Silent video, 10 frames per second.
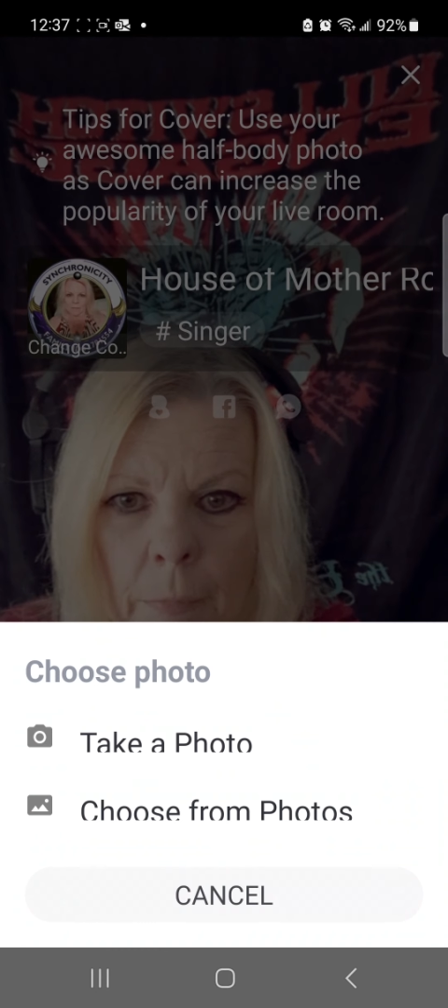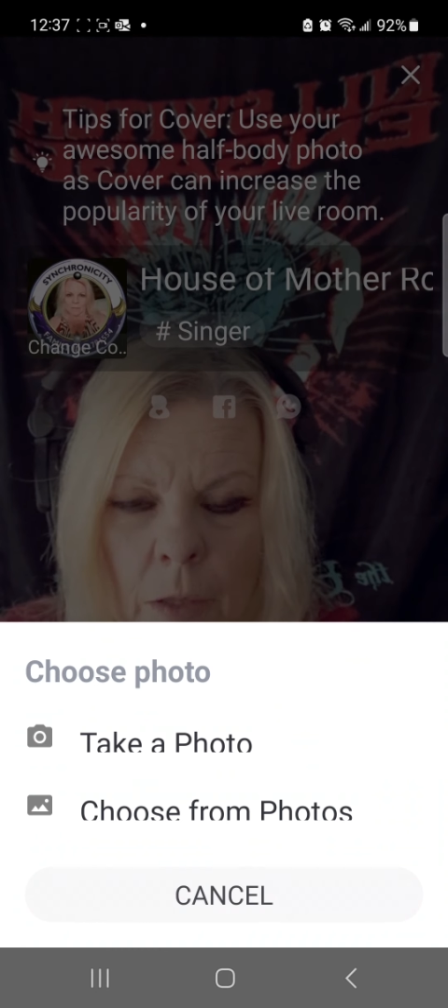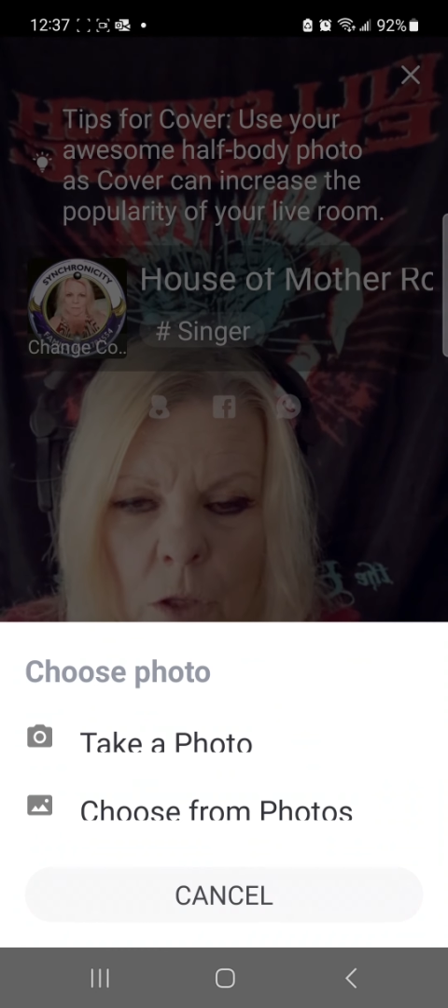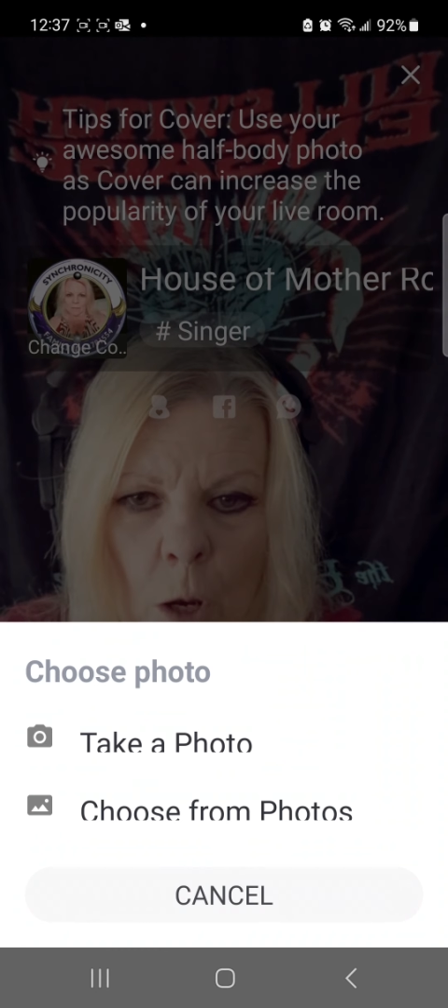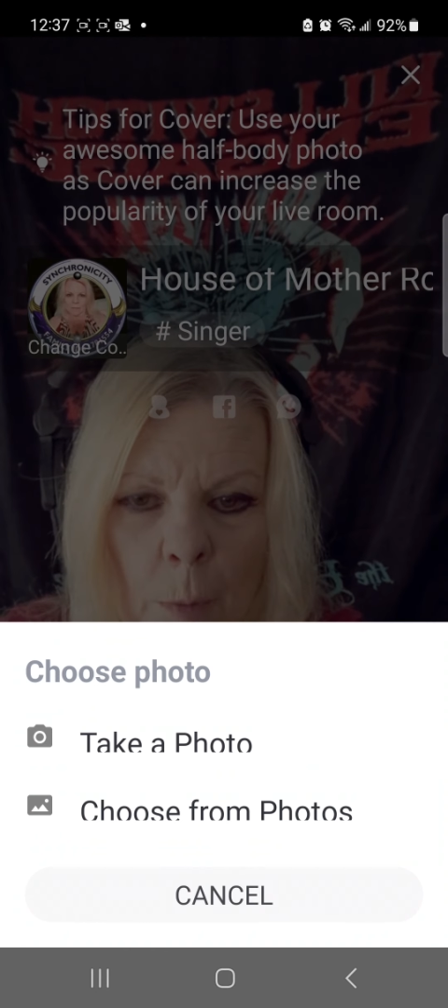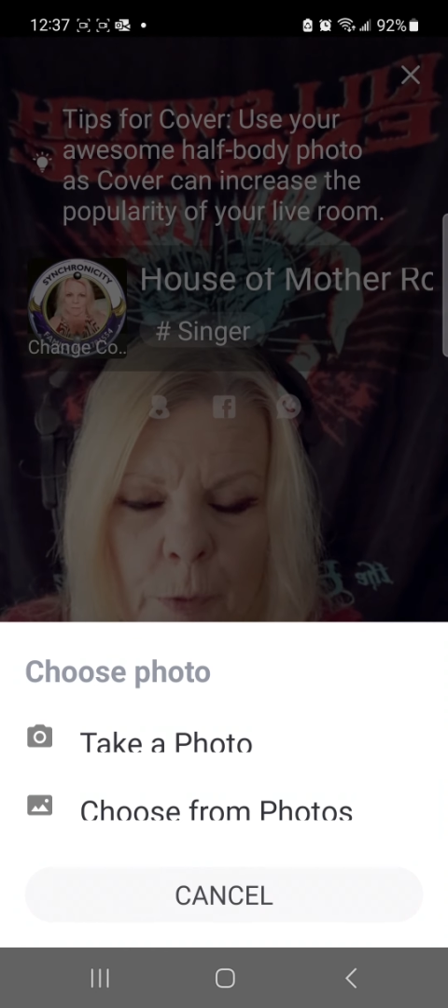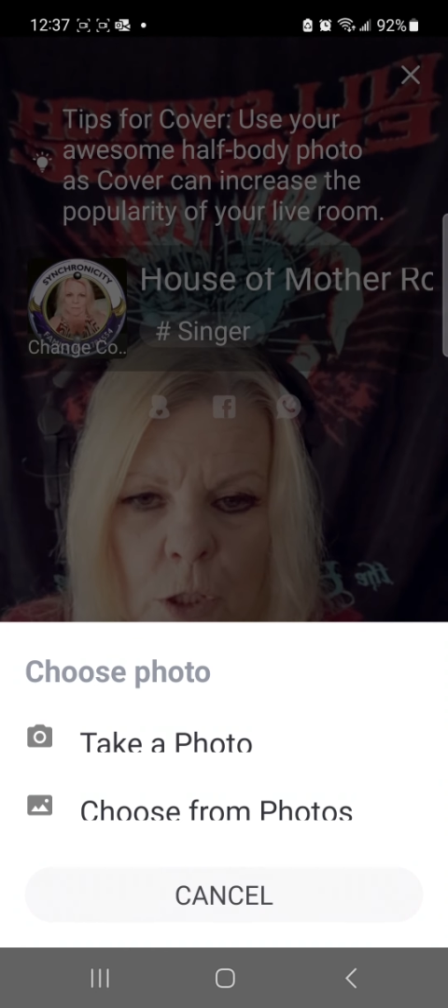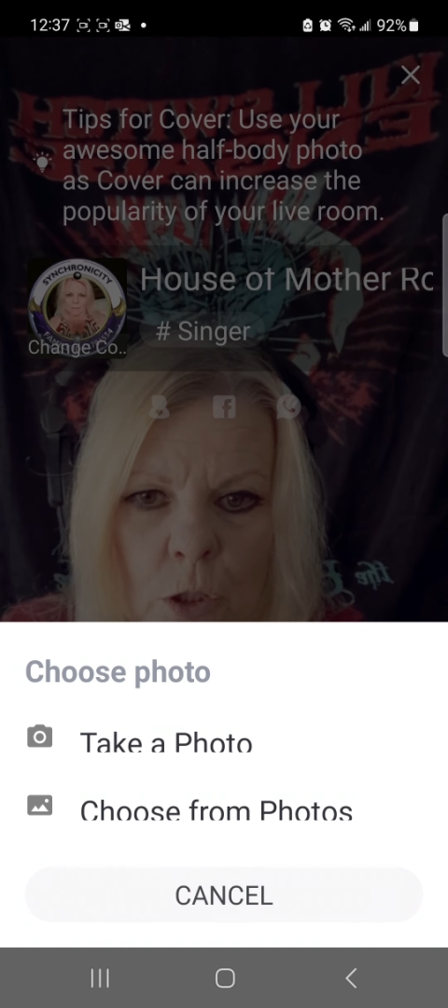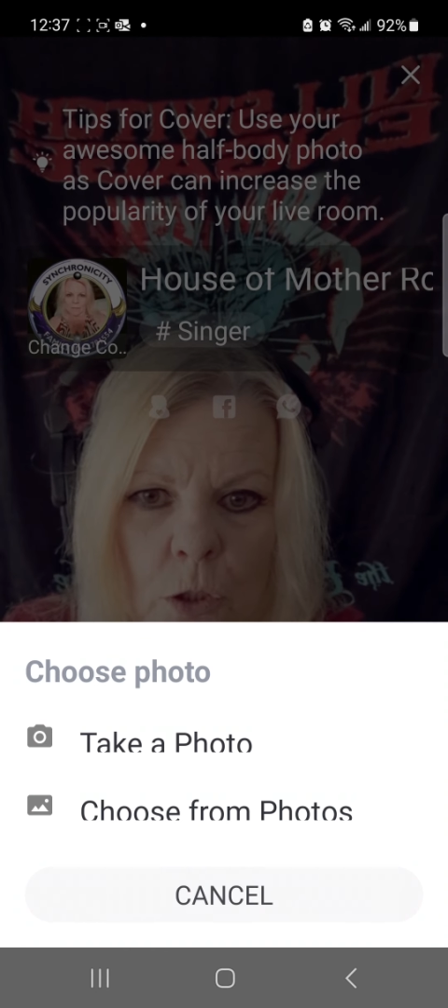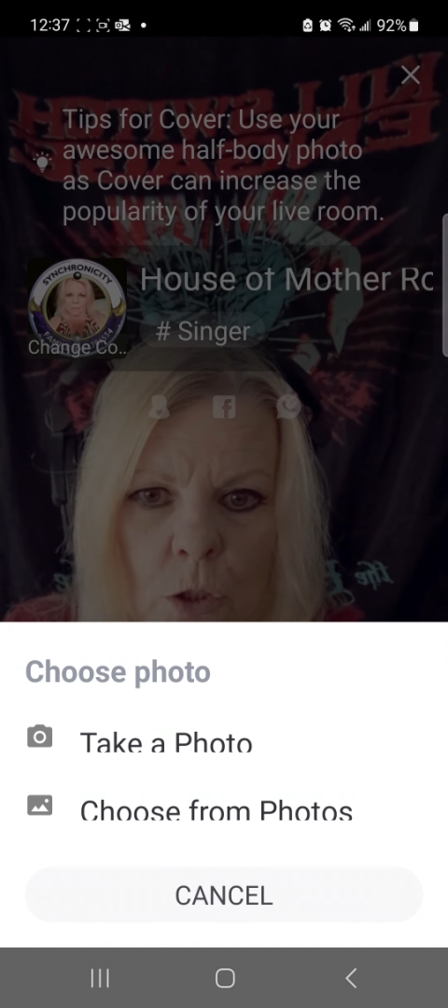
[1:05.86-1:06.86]
the
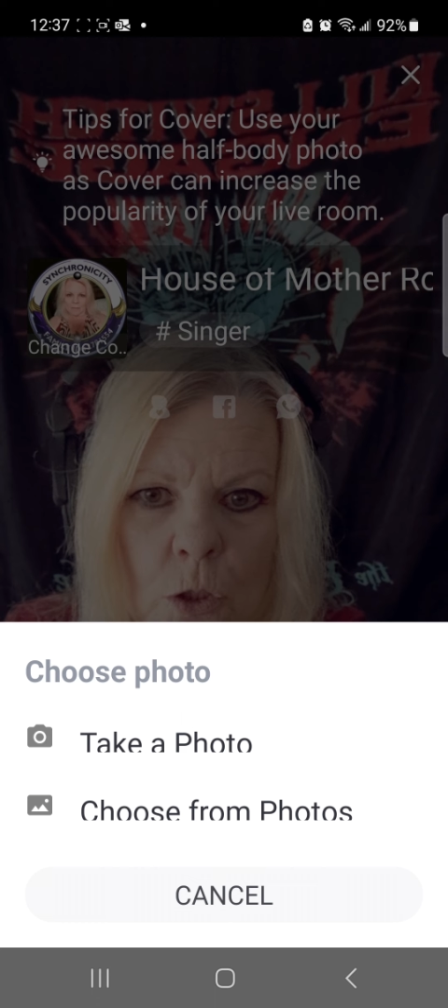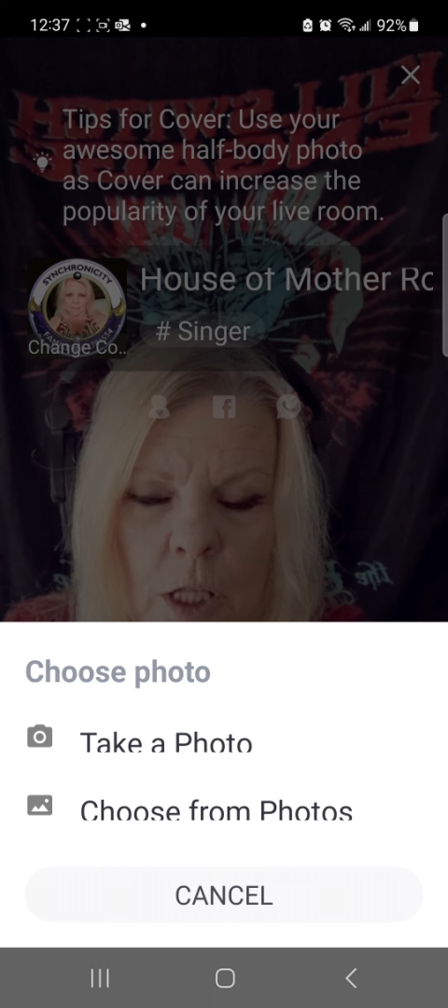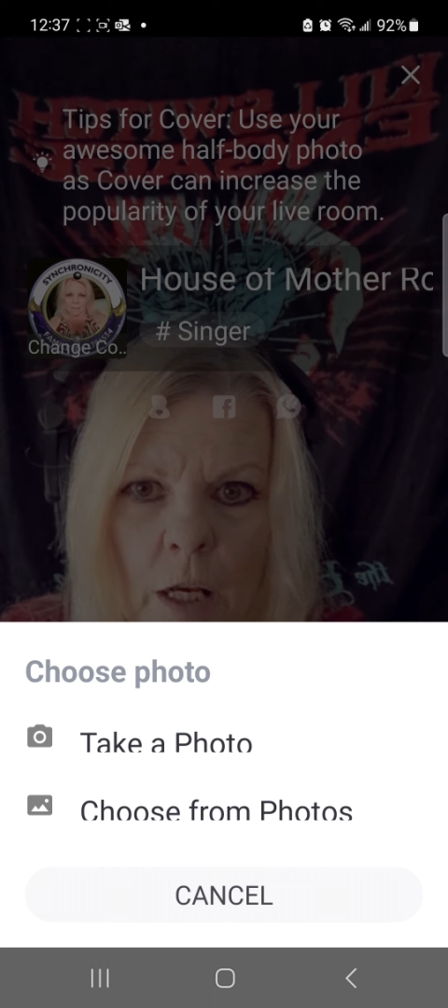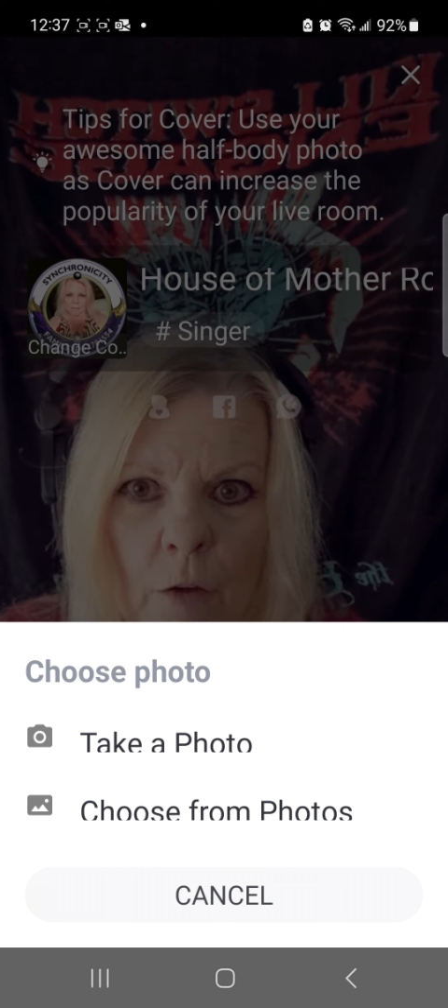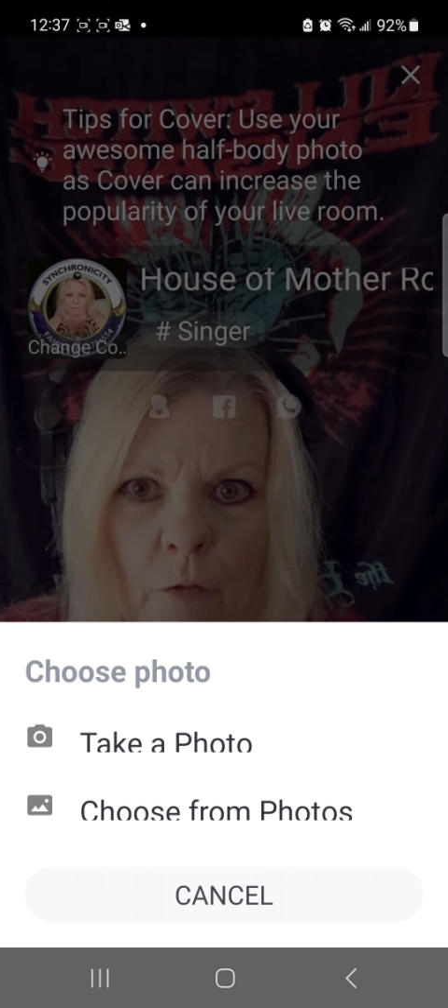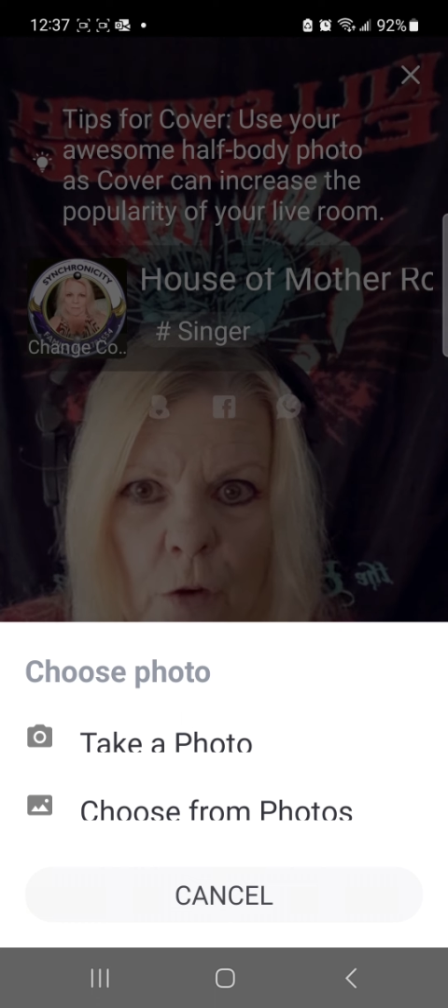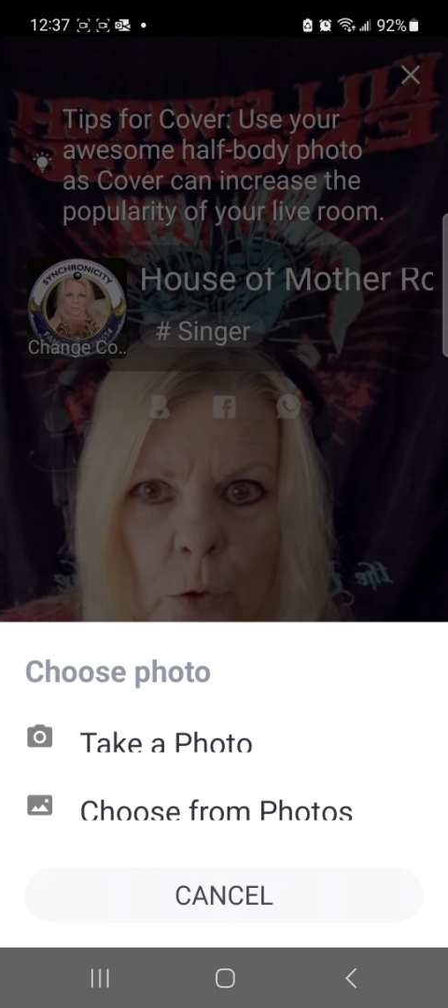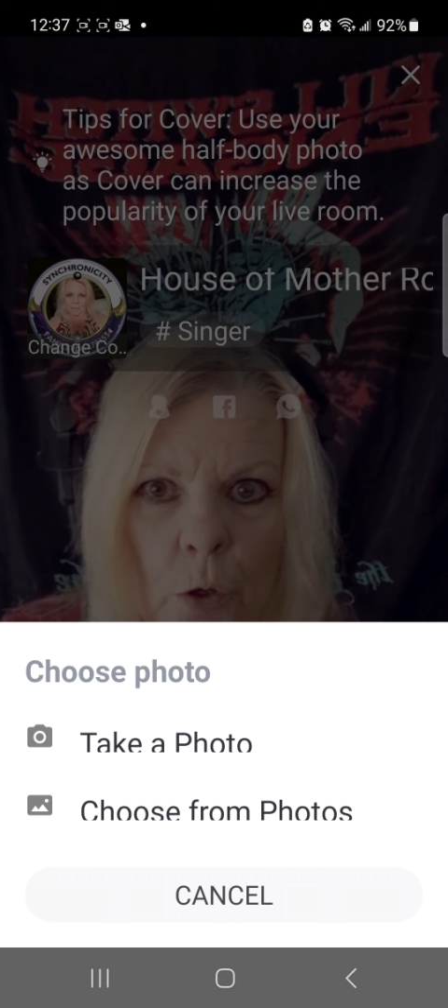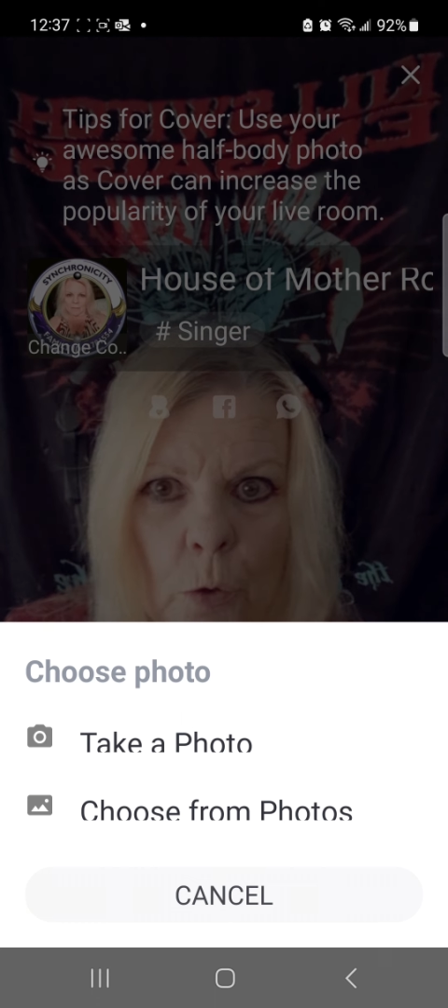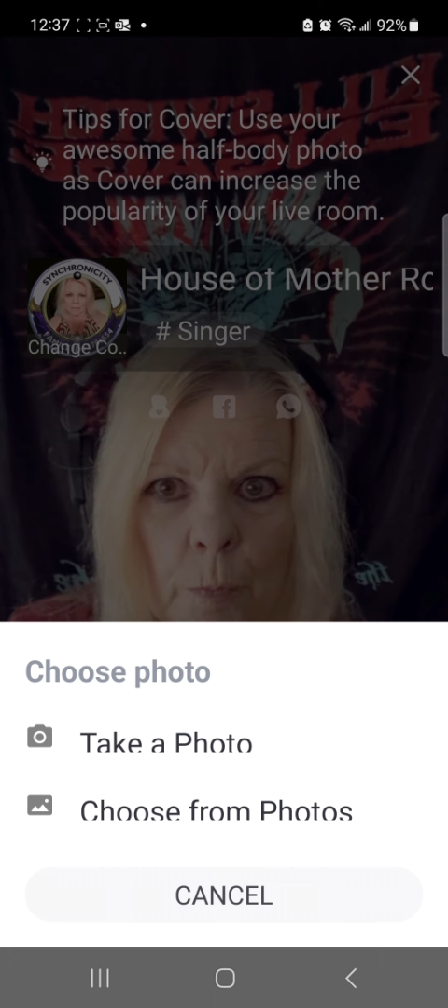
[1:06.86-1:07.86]
option to take a photo